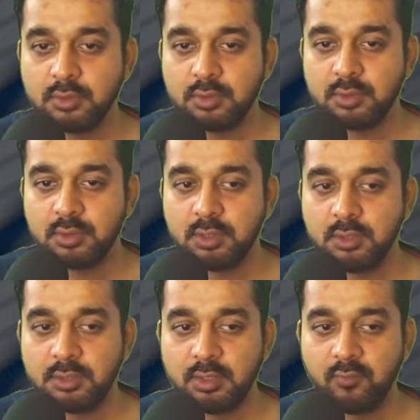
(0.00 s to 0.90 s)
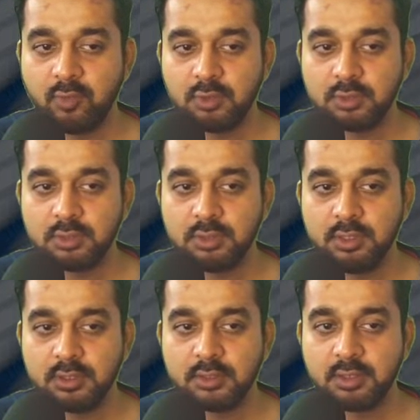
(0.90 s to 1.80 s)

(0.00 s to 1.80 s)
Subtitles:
let's see what other links are